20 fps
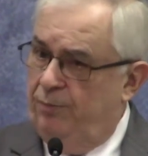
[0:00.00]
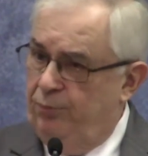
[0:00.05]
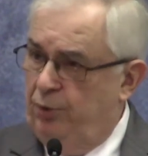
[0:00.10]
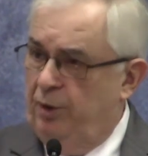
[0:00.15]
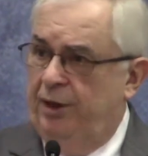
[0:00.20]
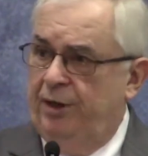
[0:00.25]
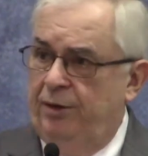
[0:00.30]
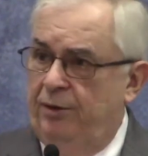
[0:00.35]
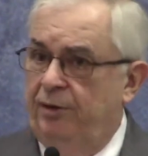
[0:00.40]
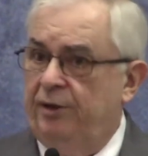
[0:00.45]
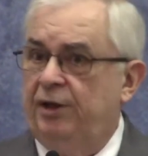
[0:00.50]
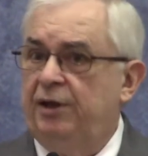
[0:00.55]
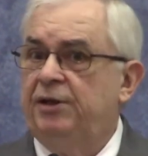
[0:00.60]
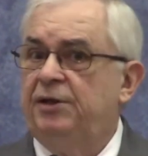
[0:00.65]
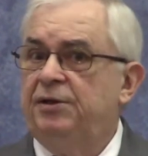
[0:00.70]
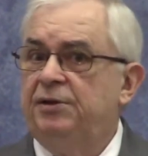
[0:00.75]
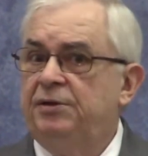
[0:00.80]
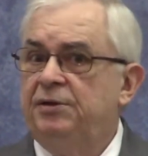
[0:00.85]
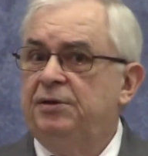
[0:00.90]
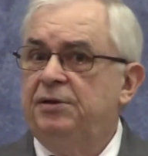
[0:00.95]
priority,
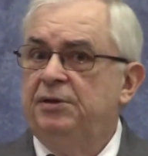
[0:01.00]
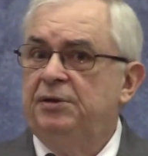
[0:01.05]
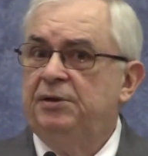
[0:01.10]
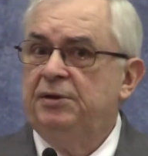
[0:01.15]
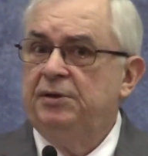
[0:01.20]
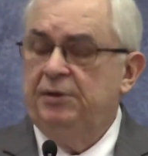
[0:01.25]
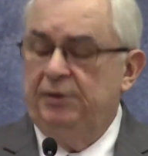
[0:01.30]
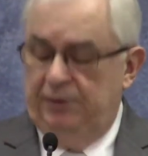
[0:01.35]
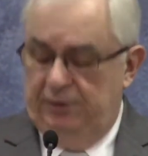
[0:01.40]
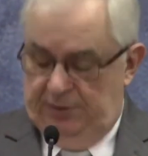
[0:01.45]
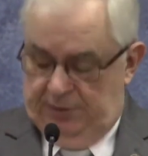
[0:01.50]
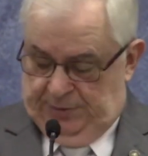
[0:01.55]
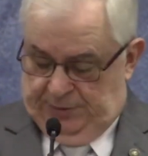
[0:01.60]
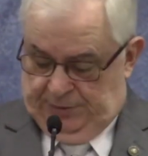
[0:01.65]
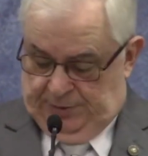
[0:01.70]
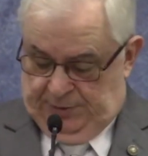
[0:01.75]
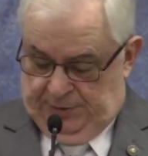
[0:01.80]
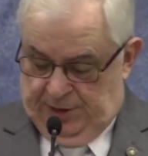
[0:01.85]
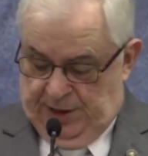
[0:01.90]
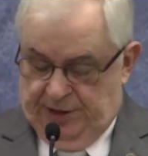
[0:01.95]

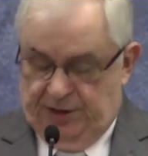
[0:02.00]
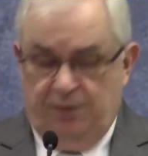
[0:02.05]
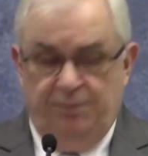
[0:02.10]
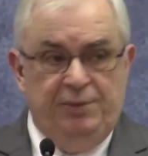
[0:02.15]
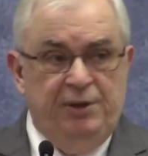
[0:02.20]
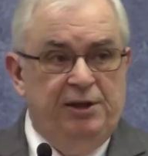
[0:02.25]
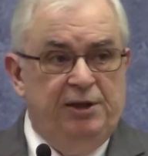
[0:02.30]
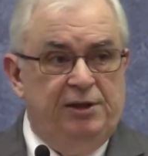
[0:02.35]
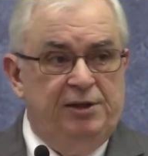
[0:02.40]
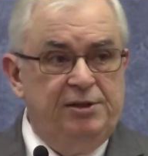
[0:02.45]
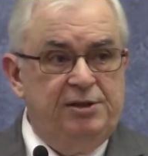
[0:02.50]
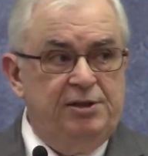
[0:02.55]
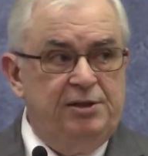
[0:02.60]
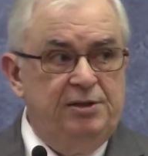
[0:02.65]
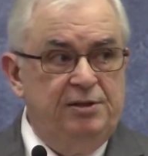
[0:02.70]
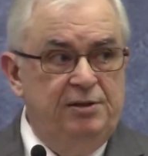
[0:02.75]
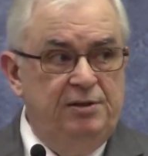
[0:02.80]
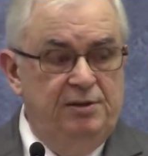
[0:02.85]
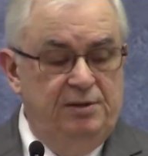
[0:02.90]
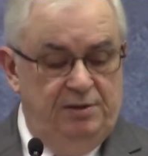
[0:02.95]
not the bills,
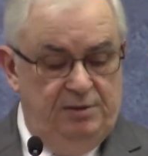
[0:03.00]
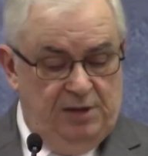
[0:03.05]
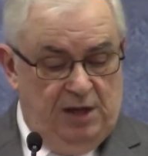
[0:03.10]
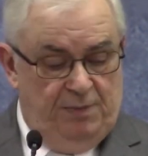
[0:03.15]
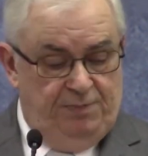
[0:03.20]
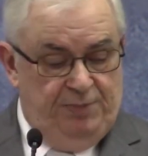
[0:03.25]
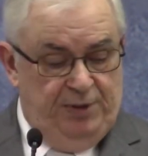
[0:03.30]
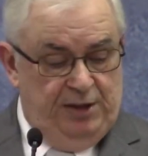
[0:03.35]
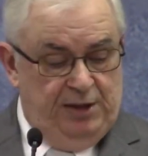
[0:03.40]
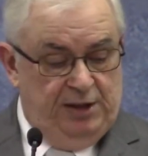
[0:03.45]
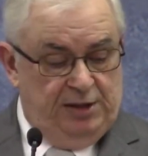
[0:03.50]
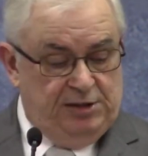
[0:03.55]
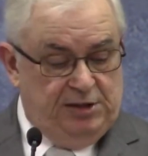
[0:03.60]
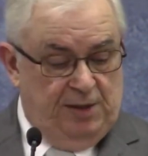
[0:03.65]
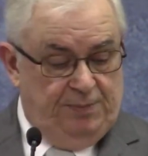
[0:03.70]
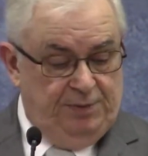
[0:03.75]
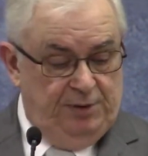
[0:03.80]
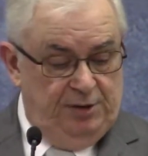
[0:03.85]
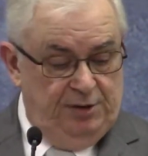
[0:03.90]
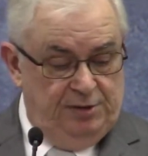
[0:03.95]
not being
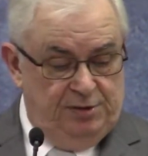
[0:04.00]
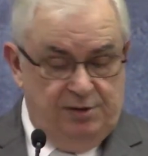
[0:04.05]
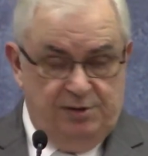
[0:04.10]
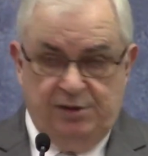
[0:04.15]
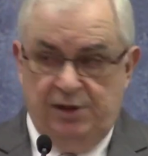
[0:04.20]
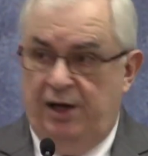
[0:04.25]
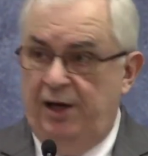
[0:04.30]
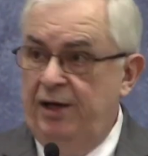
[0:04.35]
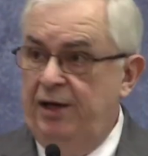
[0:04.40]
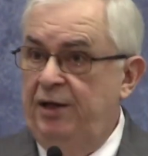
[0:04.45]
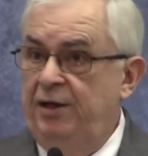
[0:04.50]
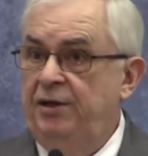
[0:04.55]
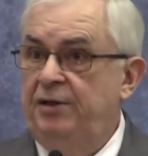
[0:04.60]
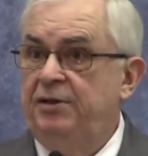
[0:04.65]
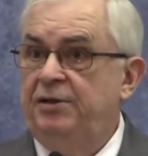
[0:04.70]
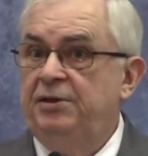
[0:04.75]
accepted in society,